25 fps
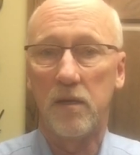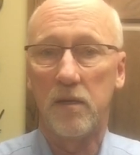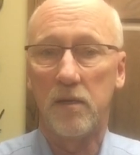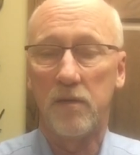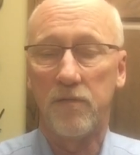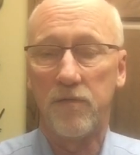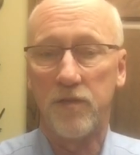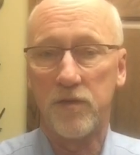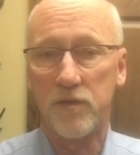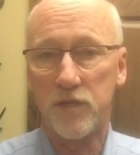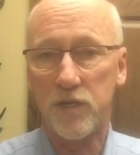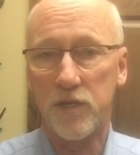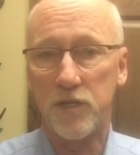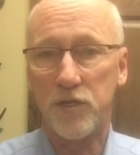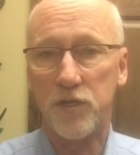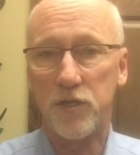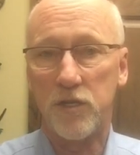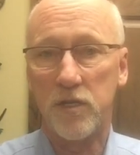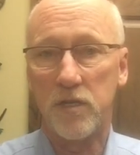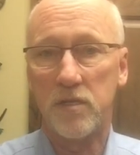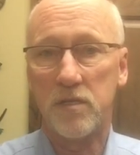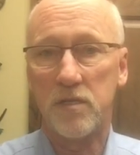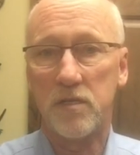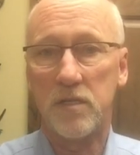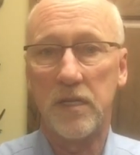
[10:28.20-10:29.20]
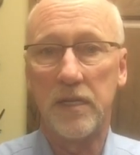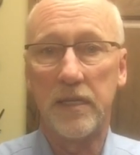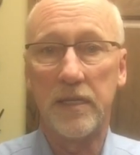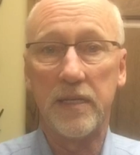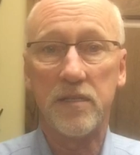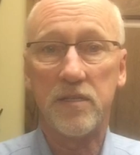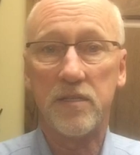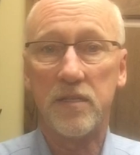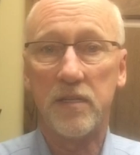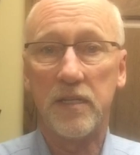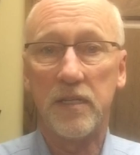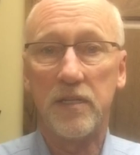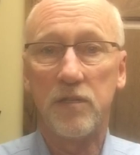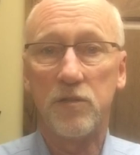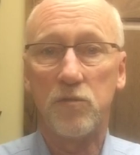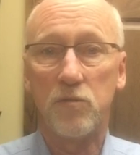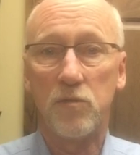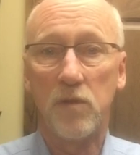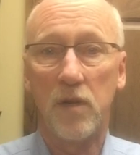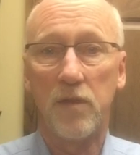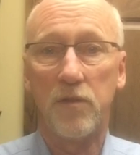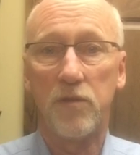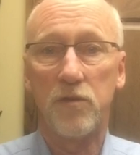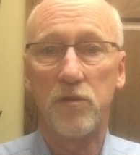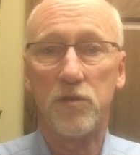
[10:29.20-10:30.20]
physicians and listening
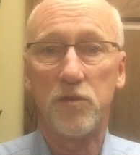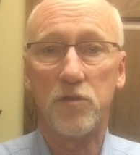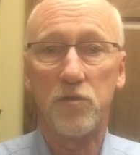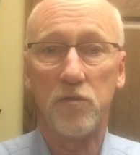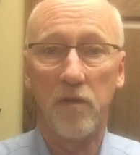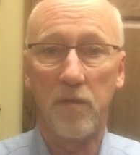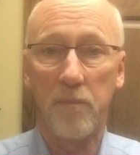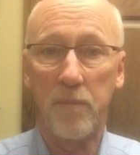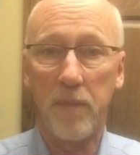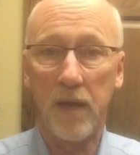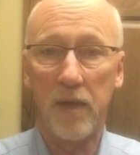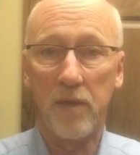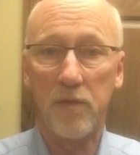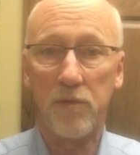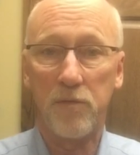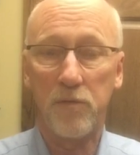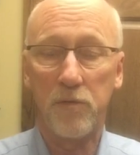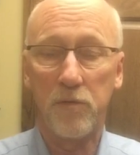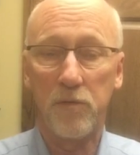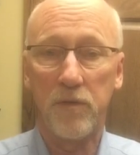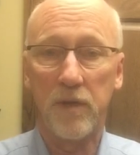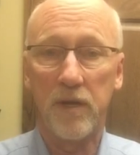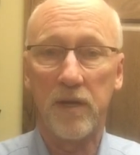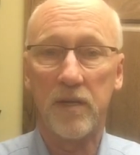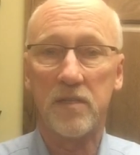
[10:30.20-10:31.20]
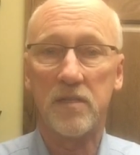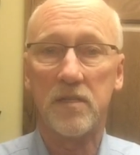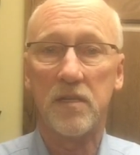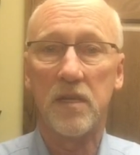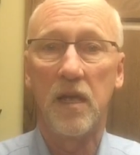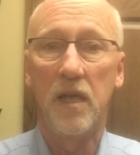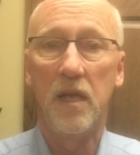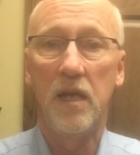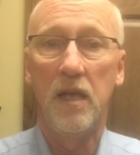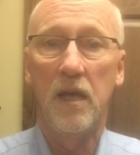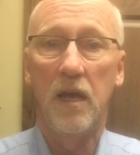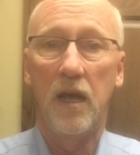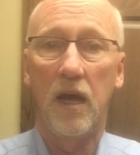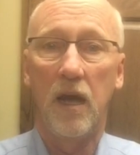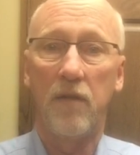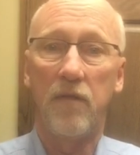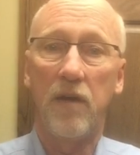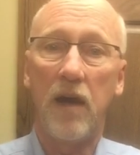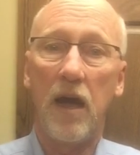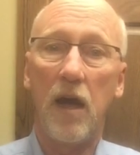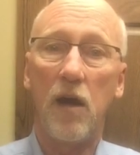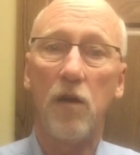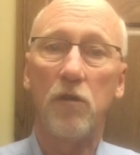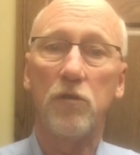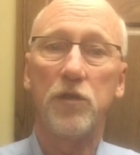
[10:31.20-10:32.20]
to others who have been through this, of
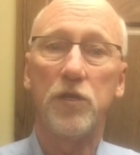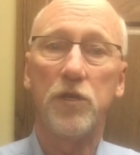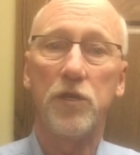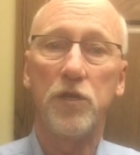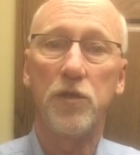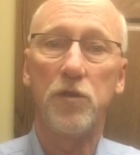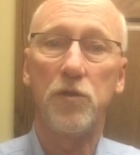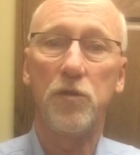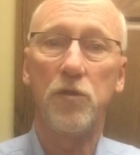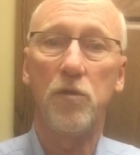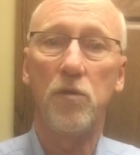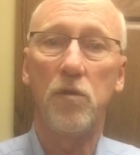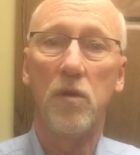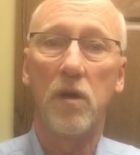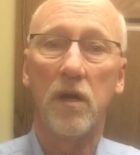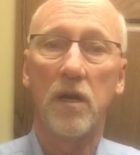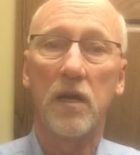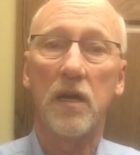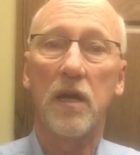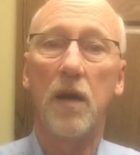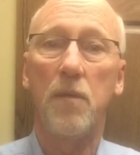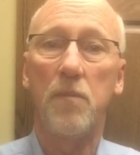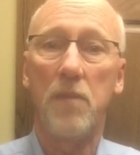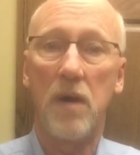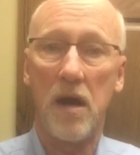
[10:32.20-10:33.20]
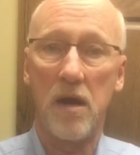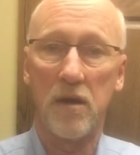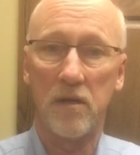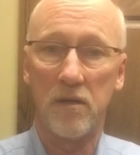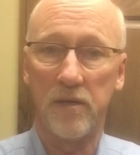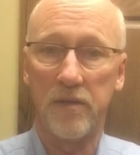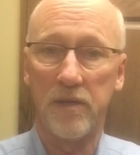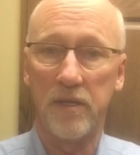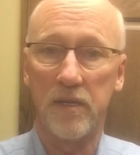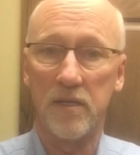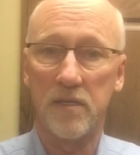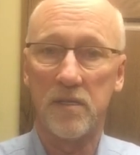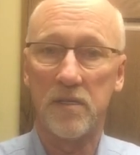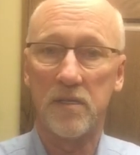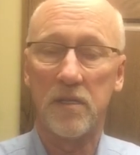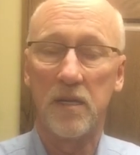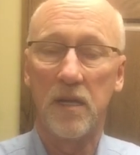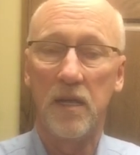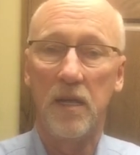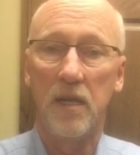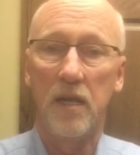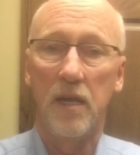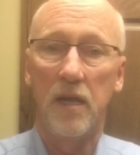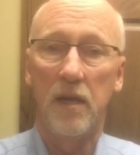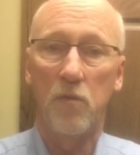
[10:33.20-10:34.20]
how do you come out of this.
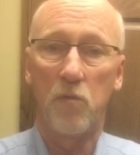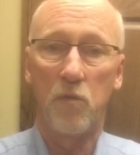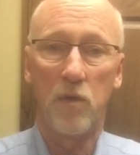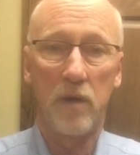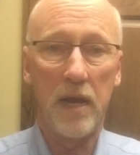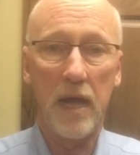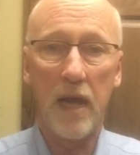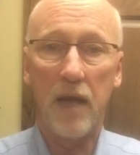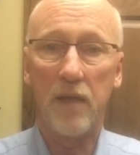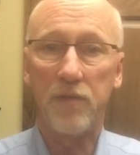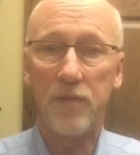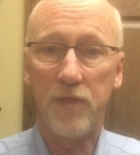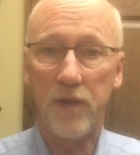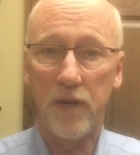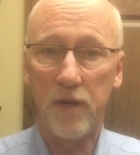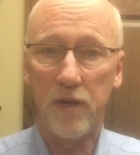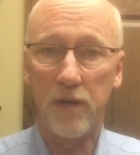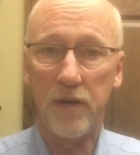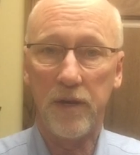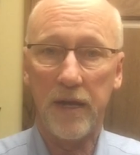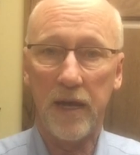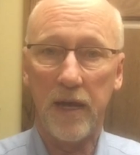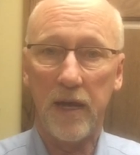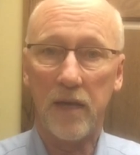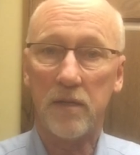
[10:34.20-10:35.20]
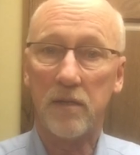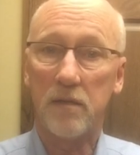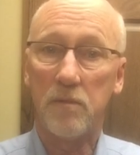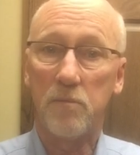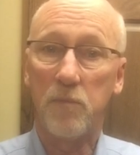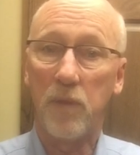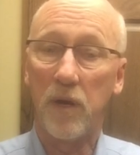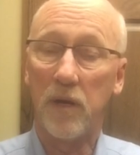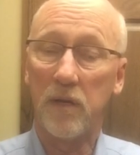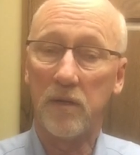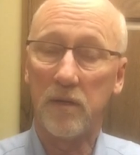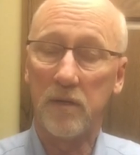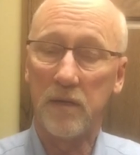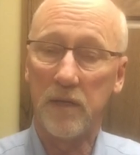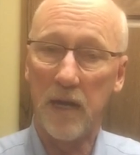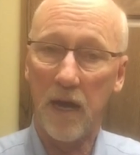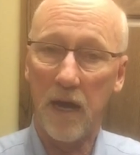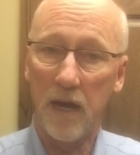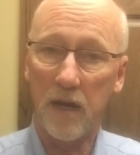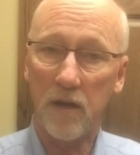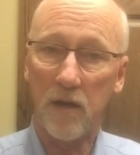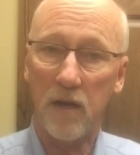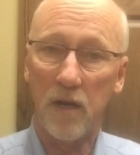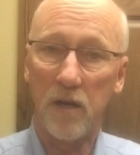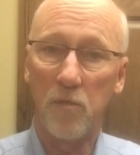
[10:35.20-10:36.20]
We're not there yet, but
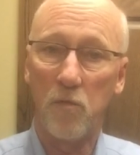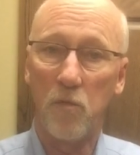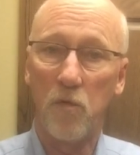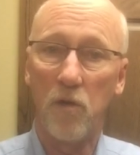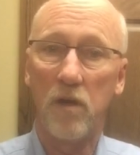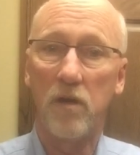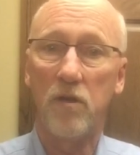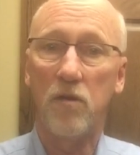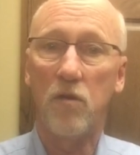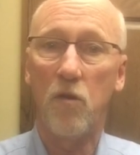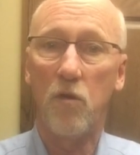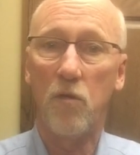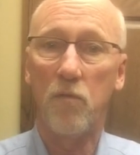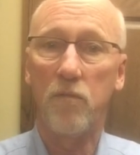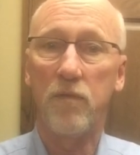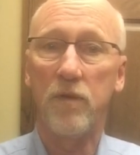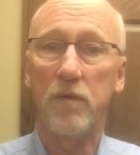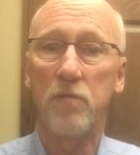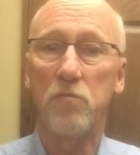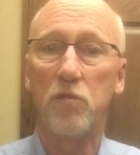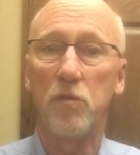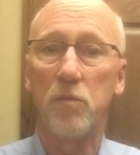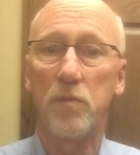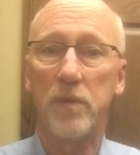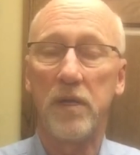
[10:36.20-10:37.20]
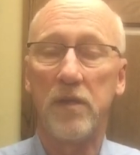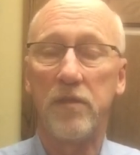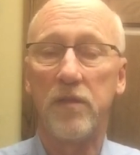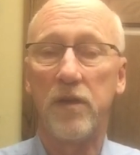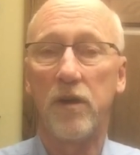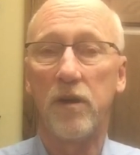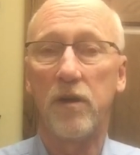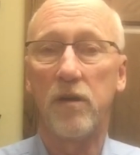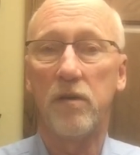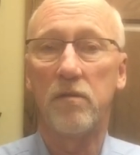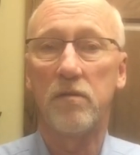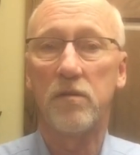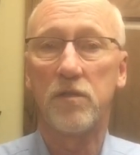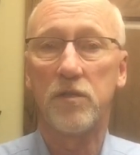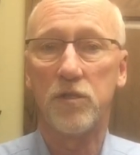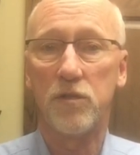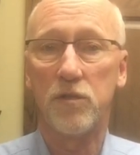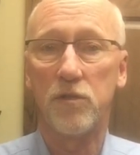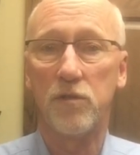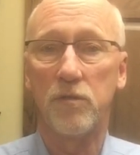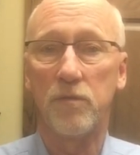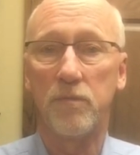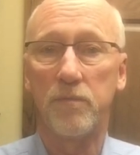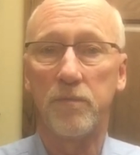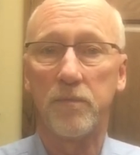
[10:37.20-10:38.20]
knock on wood, hopefully we'll be there
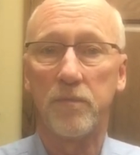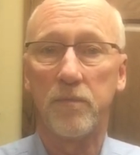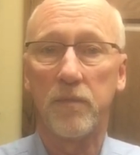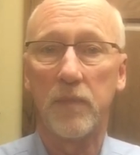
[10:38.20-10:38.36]
soon.